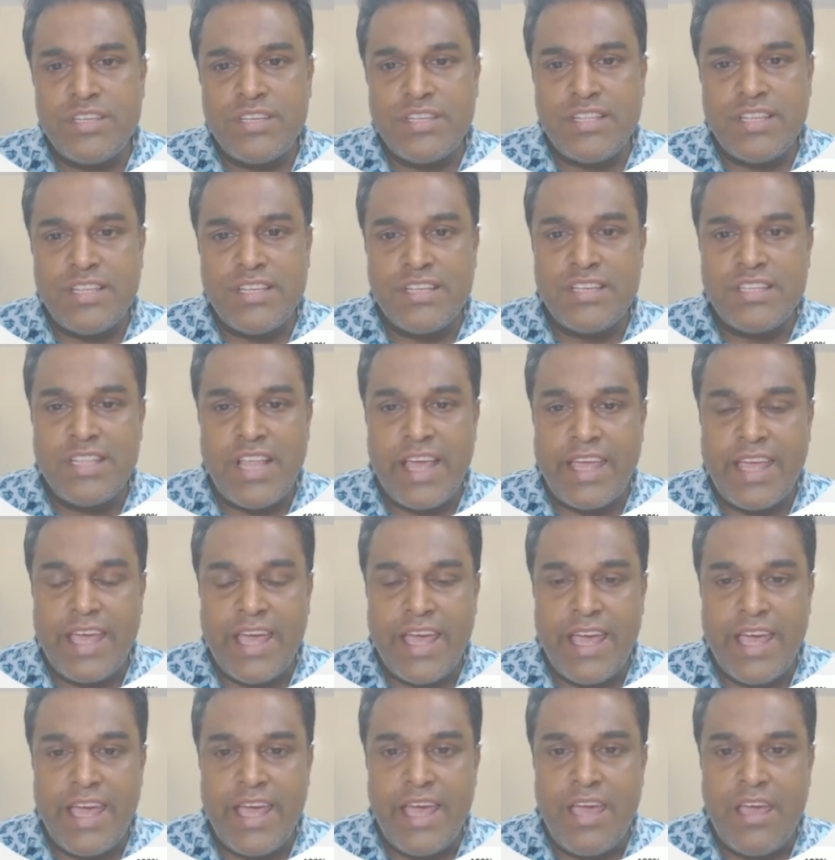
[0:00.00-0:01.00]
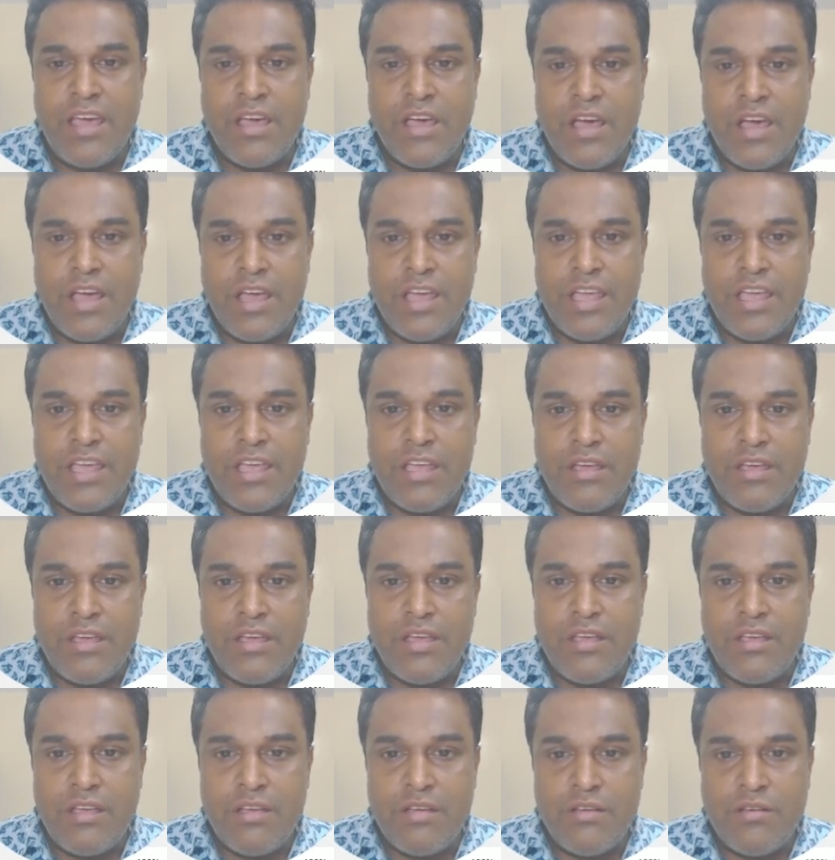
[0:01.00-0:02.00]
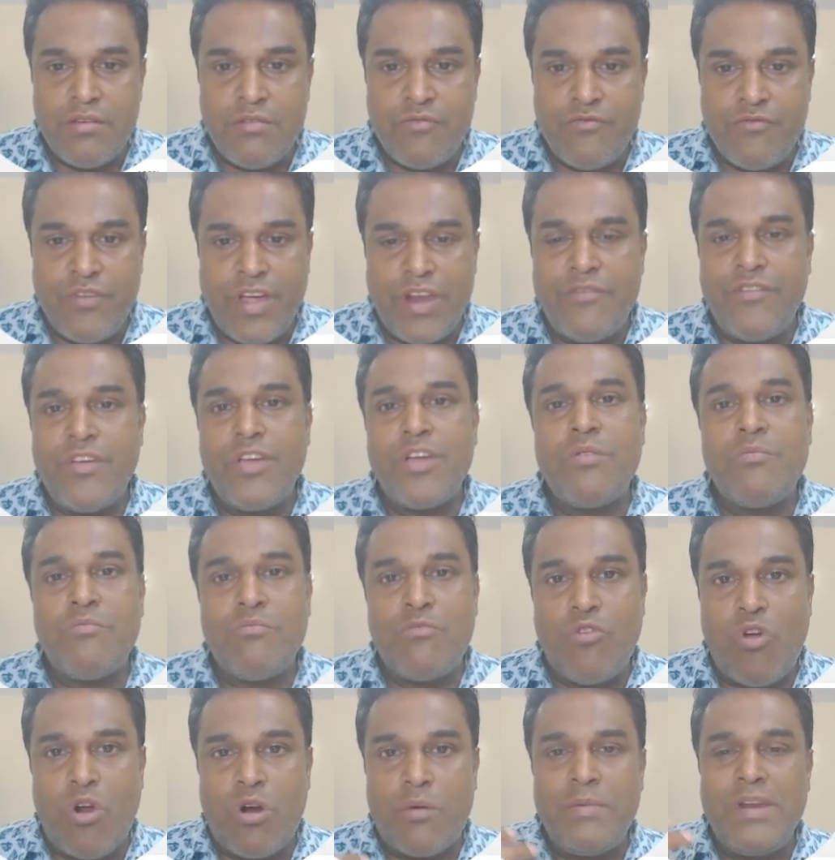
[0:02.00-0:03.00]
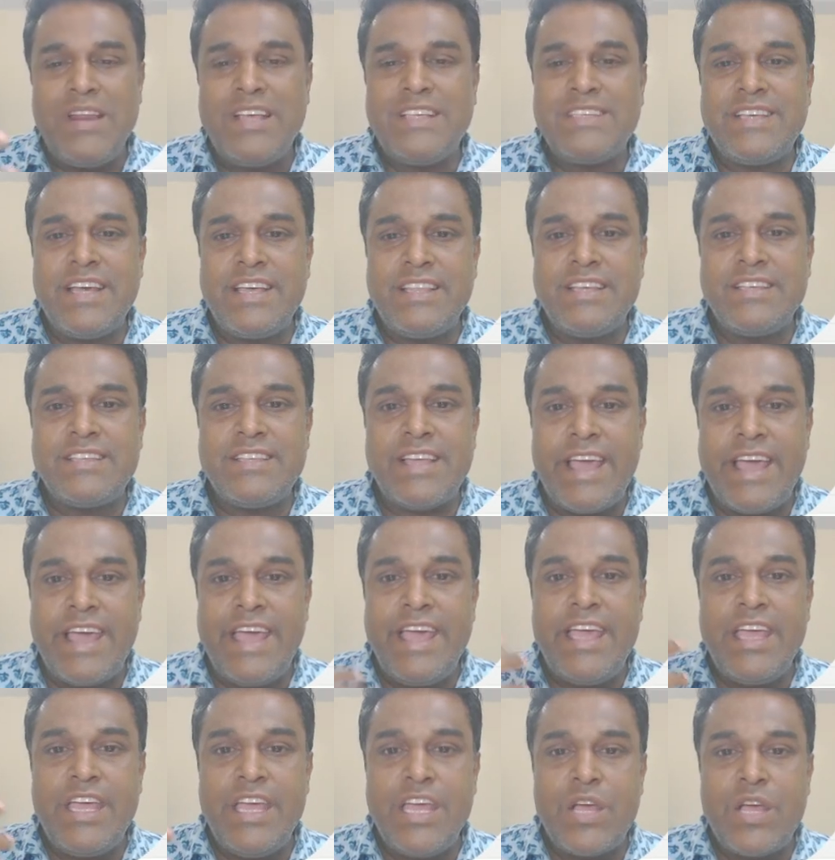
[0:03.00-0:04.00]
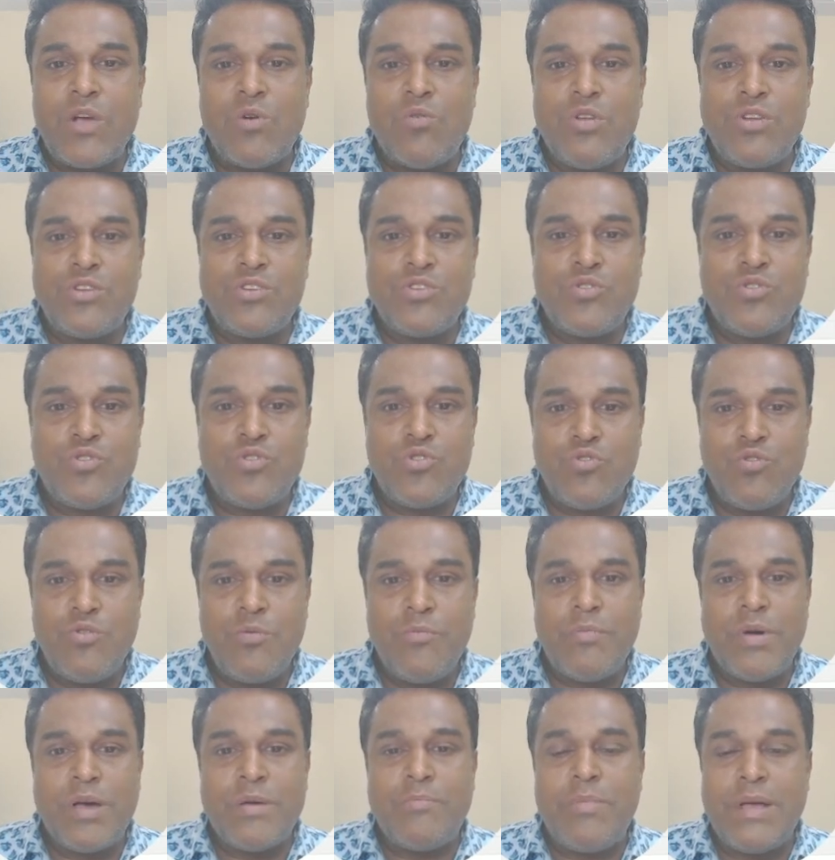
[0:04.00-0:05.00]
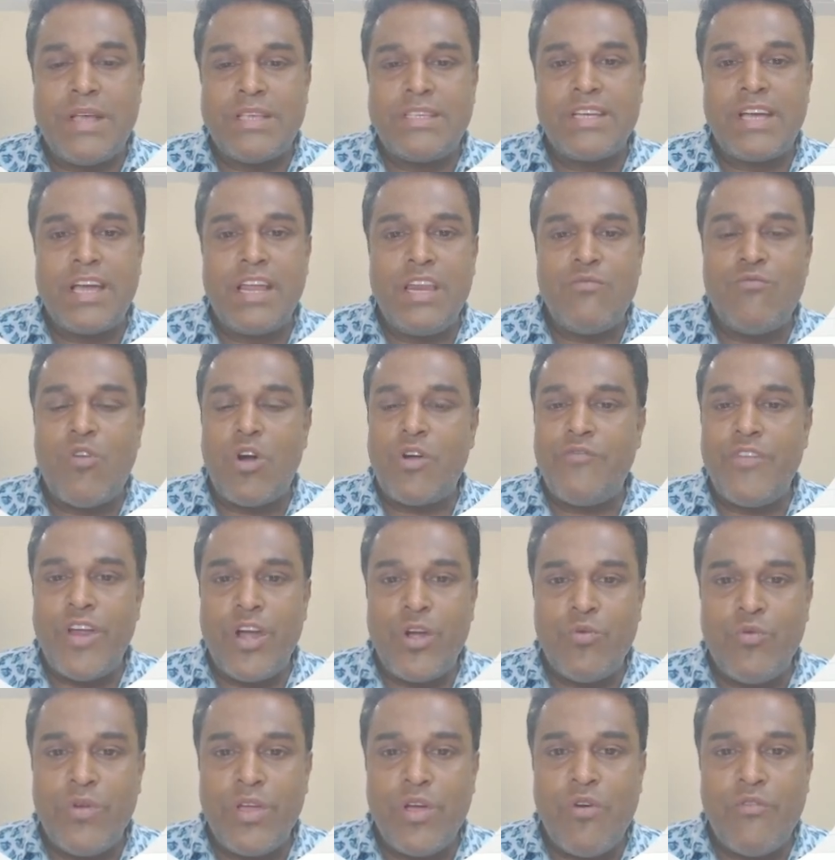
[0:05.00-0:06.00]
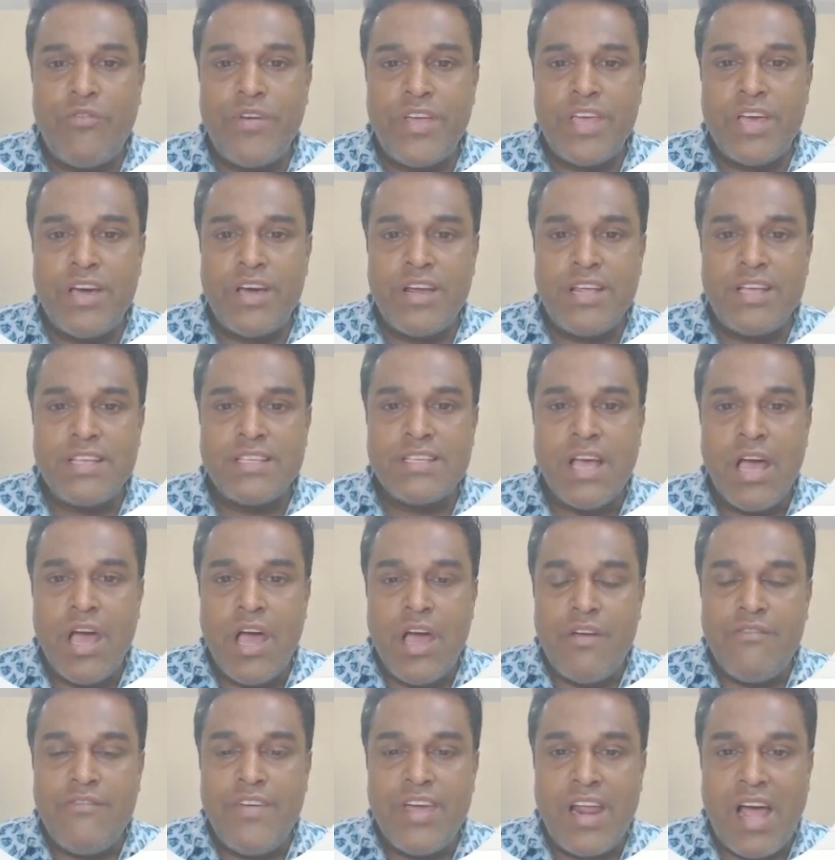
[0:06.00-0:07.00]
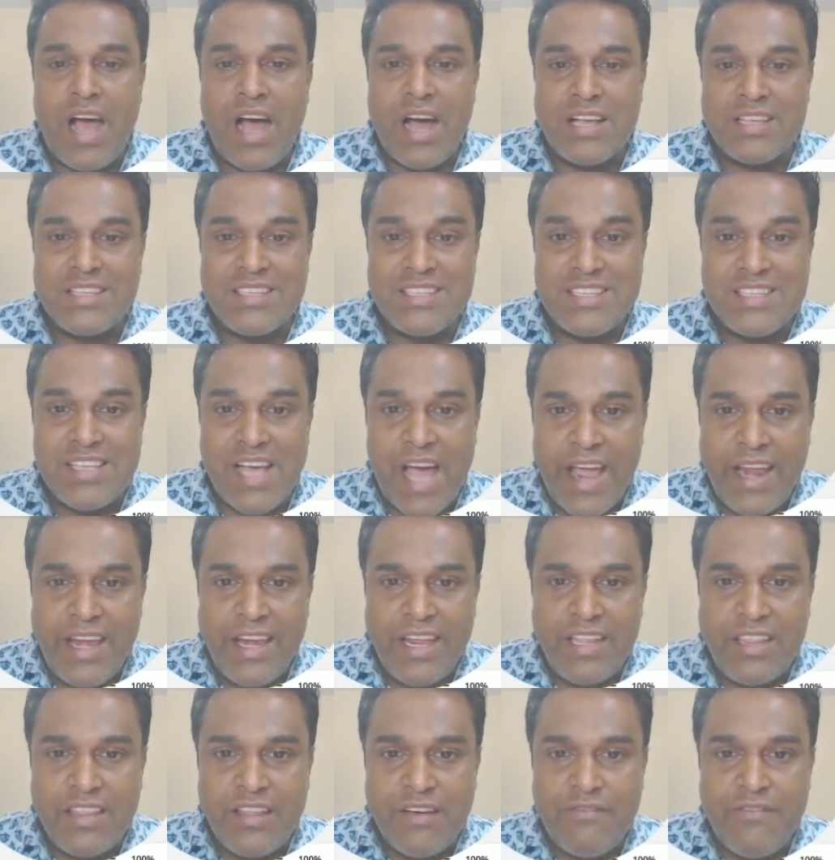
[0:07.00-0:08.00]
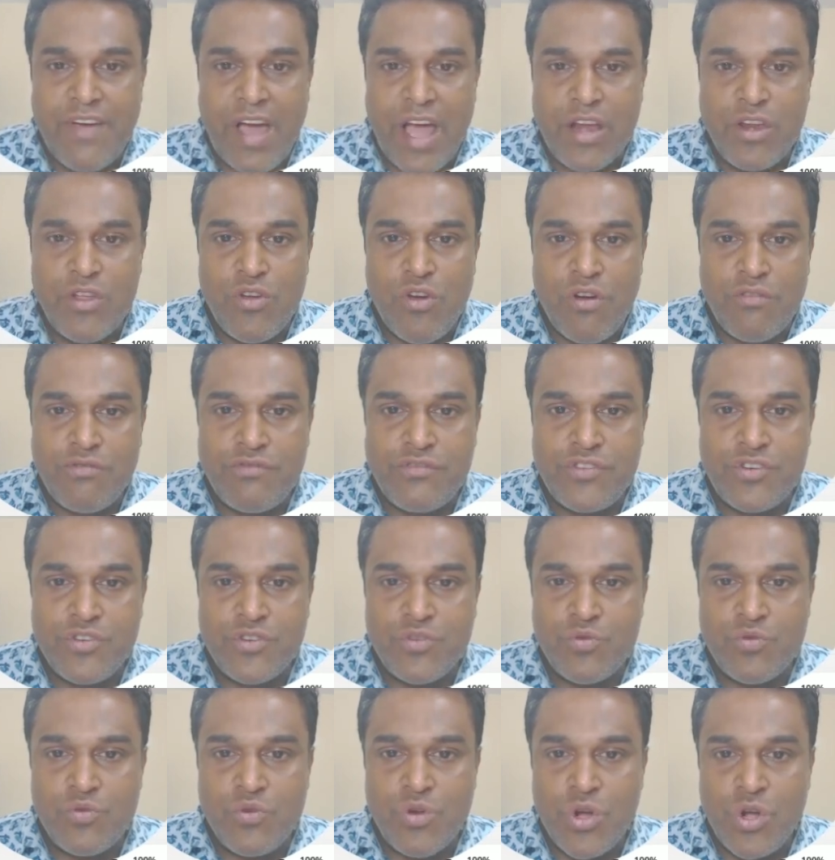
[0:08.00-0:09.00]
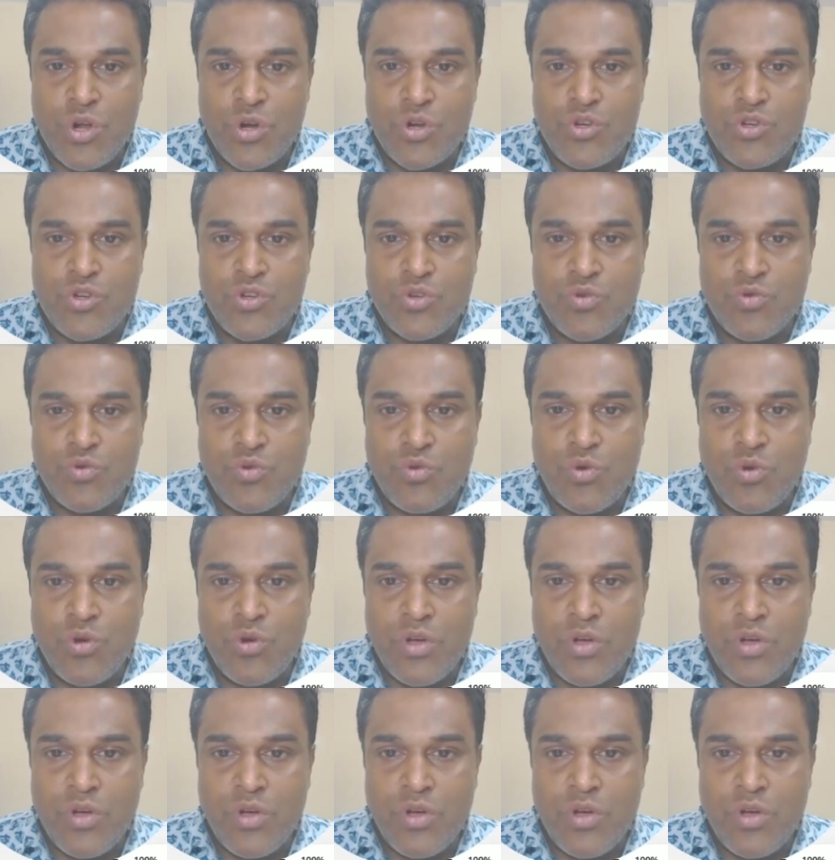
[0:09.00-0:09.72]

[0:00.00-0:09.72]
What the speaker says: This is like A. When we normally say this A equal to 2, but basically what we are doing over here is we are assigning the value of 2 to